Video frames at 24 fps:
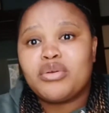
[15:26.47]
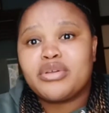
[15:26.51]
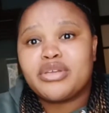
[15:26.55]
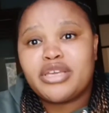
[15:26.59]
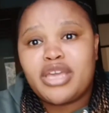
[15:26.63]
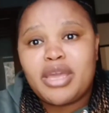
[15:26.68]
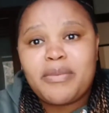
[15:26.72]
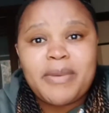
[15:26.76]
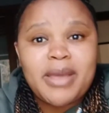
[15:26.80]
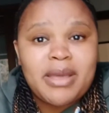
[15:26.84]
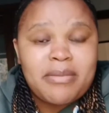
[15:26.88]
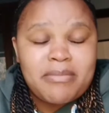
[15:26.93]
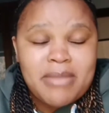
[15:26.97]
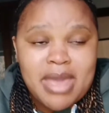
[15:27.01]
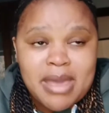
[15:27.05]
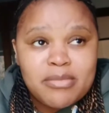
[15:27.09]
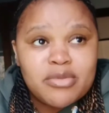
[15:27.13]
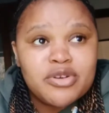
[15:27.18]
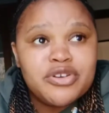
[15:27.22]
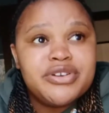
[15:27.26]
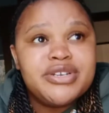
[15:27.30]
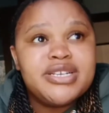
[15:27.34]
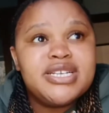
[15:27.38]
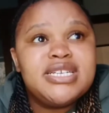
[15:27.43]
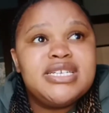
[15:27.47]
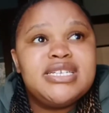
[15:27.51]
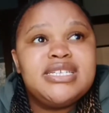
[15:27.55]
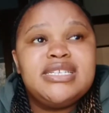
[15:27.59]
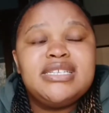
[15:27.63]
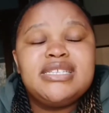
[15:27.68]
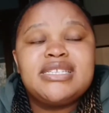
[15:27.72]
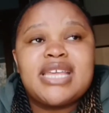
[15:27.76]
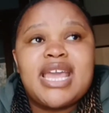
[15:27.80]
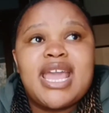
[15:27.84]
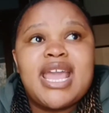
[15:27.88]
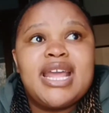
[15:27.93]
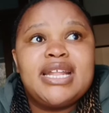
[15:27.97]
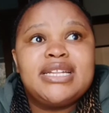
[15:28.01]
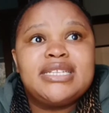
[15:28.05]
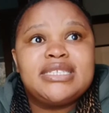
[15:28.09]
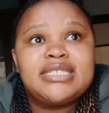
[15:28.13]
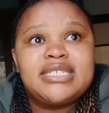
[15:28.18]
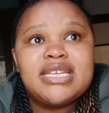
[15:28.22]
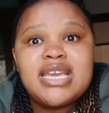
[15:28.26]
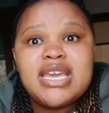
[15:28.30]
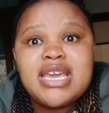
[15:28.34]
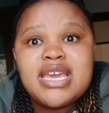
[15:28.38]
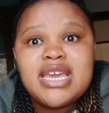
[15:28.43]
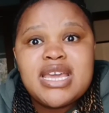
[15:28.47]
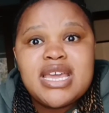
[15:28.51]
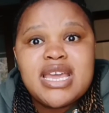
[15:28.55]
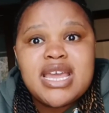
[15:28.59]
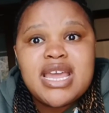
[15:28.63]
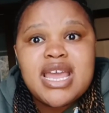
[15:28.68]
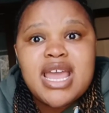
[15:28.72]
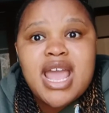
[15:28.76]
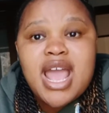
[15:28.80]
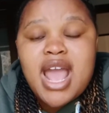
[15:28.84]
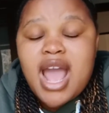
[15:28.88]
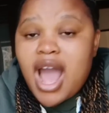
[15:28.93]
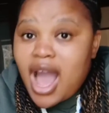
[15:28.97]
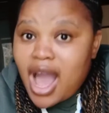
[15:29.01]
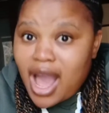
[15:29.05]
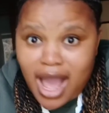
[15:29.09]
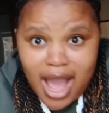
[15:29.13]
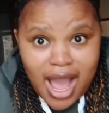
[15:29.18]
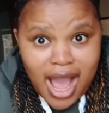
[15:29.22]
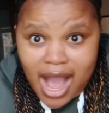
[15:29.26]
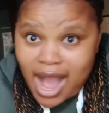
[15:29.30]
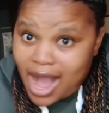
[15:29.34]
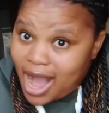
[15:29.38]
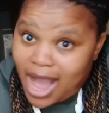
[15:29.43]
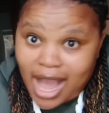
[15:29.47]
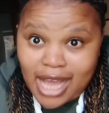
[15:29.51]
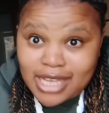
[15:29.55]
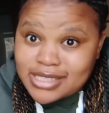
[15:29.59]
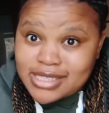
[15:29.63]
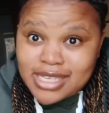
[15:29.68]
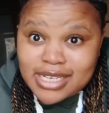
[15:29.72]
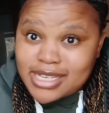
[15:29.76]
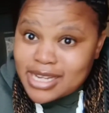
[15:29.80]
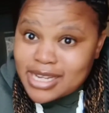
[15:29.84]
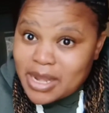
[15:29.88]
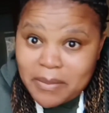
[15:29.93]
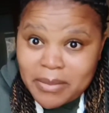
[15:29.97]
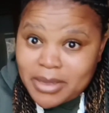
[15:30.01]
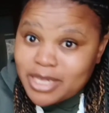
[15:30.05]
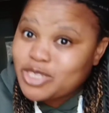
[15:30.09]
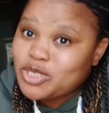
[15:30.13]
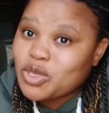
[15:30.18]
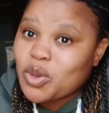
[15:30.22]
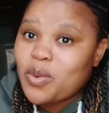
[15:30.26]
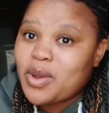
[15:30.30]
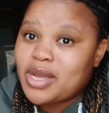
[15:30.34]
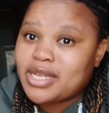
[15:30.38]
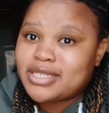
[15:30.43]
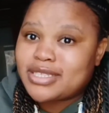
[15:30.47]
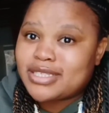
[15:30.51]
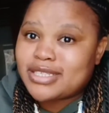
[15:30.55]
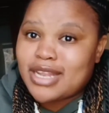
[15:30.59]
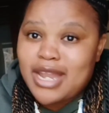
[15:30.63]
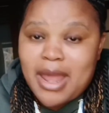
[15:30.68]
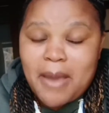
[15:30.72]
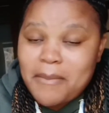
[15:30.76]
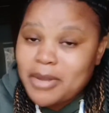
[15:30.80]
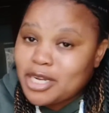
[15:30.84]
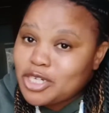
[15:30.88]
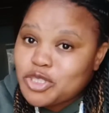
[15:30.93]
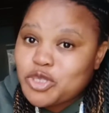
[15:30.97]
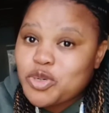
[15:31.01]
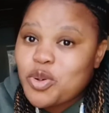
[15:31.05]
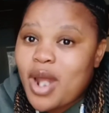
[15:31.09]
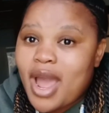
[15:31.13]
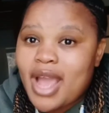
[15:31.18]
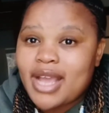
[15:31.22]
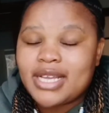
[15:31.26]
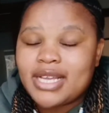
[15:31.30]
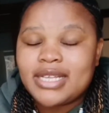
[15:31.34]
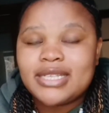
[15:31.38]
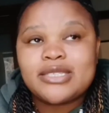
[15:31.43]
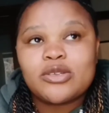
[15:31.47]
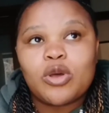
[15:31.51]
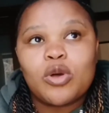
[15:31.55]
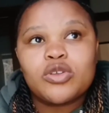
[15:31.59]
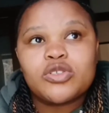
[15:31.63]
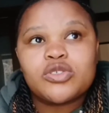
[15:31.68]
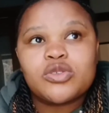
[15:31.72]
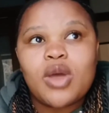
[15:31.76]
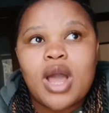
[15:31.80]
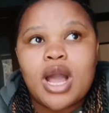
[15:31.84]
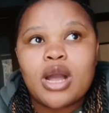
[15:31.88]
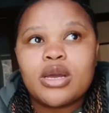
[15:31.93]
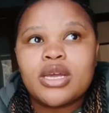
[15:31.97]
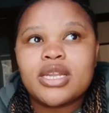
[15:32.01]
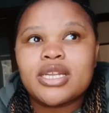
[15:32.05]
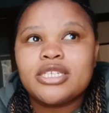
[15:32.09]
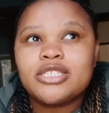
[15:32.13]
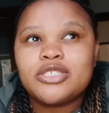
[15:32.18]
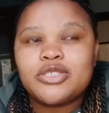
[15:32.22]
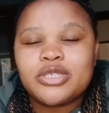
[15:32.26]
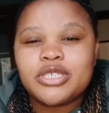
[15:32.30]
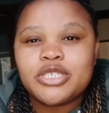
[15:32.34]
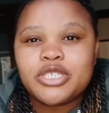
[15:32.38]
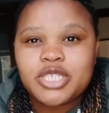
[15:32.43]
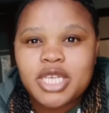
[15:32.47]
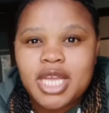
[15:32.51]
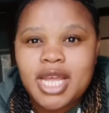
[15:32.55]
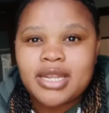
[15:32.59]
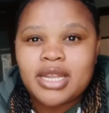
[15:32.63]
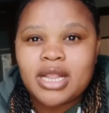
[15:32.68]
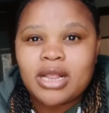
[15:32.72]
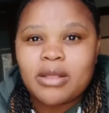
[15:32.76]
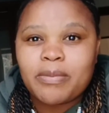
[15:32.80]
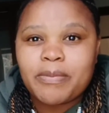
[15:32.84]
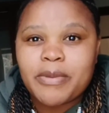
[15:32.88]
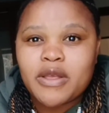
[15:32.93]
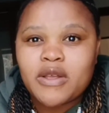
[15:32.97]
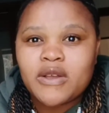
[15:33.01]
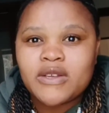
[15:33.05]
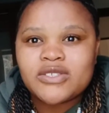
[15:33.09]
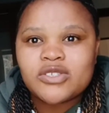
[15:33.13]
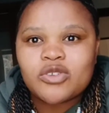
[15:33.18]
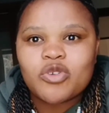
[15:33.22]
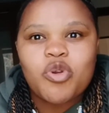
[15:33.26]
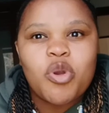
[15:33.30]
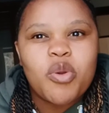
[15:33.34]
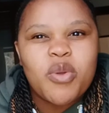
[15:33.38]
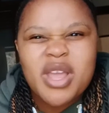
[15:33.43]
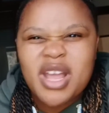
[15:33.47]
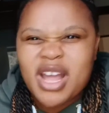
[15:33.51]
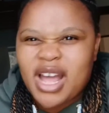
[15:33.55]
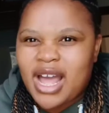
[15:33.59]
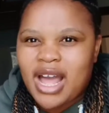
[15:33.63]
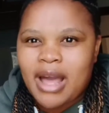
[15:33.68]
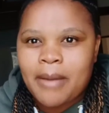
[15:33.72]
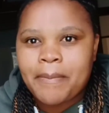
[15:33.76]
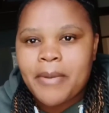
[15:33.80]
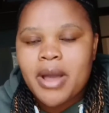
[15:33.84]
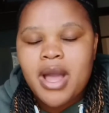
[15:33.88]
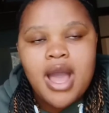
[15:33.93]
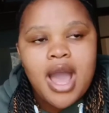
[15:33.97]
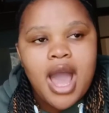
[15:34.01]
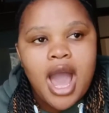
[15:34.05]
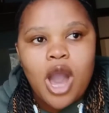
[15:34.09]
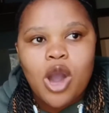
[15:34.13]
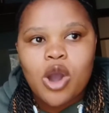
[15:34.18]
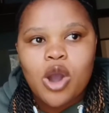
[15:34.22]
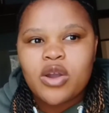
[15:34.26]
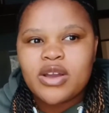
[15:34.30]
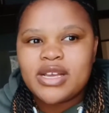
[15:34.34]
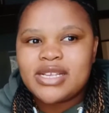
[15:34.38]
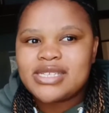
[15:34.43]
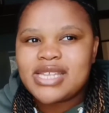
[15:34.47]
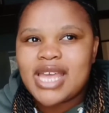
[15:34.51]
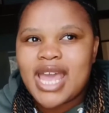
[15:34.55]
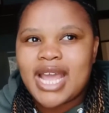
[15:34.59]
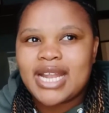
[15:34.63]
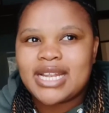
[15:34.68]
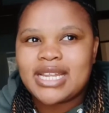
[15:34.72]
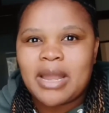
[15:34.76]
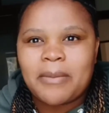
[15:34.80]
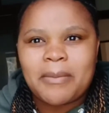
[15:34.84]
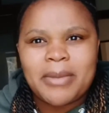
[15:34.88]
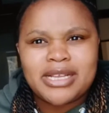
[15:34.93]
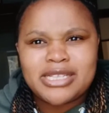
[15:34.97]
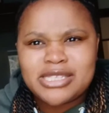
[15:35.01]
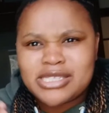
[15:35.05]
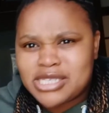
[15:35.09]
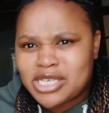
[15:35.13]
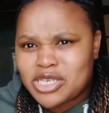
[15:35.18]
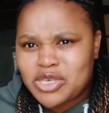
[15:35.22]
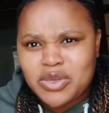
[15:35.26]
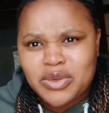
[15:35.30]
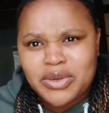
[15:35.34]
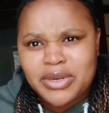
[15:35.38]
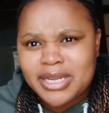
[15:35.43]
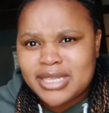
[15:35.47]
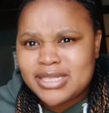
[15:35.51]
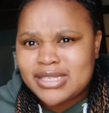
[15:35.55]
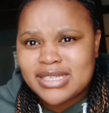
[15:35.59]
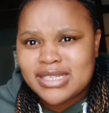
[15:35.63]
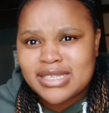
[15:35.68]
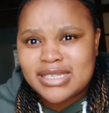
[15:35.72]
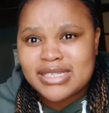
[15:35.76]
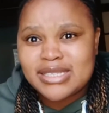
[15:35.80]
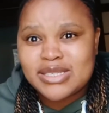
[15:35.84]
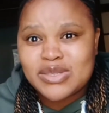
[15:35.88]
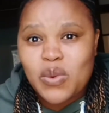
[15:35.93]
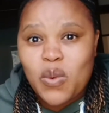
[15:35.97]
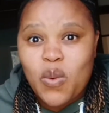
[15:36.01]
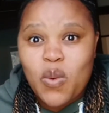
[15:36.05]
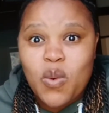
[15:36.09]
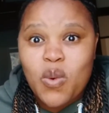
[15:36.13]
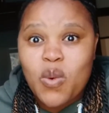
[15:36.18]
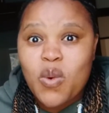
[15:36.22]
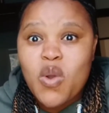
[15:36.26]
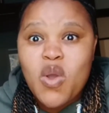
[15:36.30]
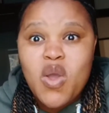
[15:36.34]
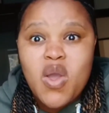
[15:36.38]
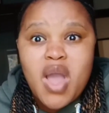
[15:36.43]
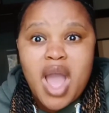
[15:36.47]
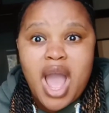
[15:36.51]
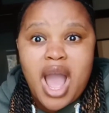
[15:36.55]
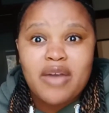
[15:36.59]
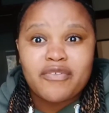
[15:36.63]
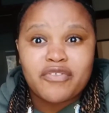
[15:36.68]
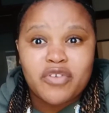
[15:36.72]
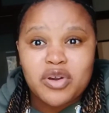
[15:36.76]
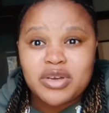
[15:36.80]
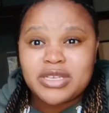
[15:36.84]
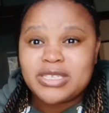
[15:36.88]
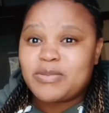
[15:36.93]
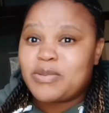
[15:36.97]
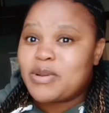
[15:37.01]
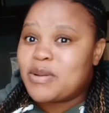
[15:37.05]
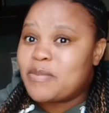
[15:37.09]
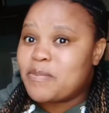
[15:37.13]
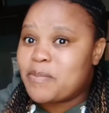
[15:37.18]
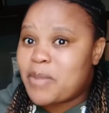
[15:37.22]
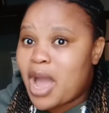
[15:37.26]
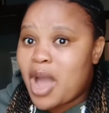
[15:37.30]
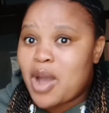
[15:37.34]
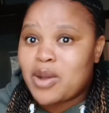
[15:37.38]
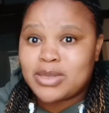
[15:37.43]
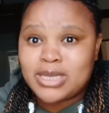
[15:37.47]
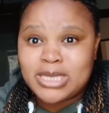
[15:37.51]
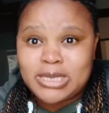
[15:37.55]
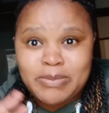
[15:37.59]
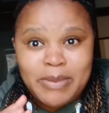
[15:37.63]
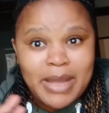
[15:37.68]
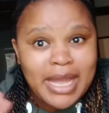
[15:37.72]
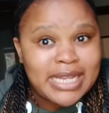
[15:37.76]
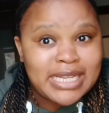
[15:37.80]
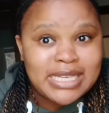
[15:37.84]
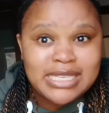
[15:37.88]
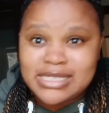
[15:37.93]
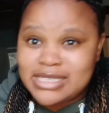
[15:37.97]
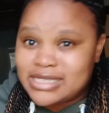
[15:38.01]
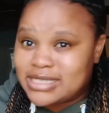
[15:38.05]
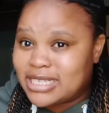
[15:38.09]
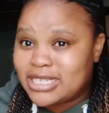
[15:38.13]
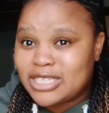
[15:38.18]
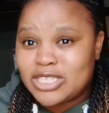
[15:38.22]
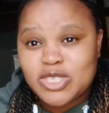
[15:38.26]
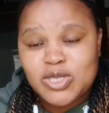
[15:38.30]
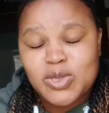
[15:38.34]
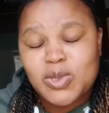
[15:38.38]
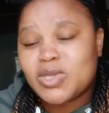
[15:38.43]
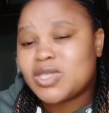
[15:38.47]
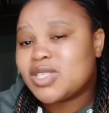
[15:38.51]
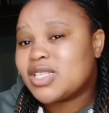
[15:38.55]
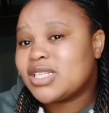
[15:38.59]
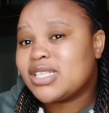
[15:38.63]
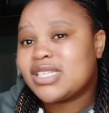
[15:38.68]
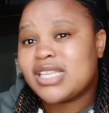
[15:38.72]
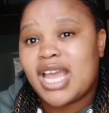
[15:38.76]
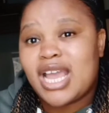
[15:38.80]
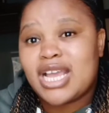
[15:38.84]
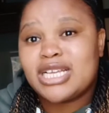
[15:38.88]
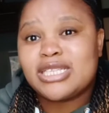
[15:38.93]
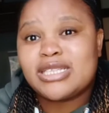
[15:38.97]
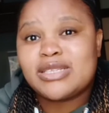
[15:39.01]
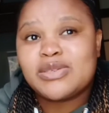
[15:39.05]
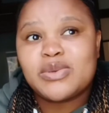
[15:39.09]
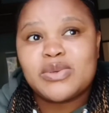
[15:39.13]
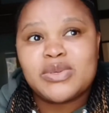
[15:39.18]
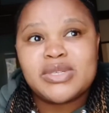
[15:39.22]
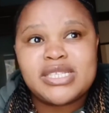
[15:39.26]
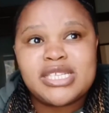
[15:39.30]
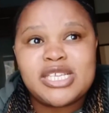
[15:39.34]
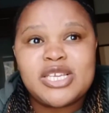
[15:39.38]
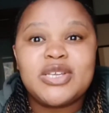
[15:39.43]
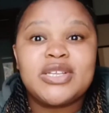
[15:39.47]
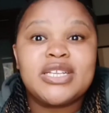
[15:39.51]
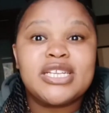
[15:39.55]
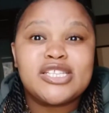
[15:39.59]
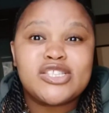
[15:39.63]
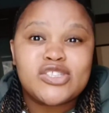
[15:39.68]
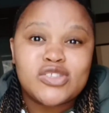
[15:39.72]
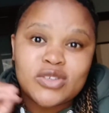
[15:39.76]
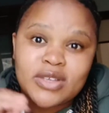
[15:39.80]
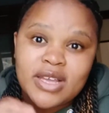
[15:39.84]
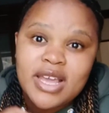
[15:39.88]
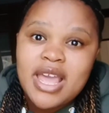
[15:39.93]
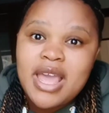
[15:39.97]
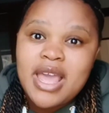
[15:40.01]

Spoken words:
keeping memories, and I said, let me do it. Let me try it. Also, I couldn't do a channel because growing up, I always had my insecurities, or I've always been bound by listening to issues, society. You need to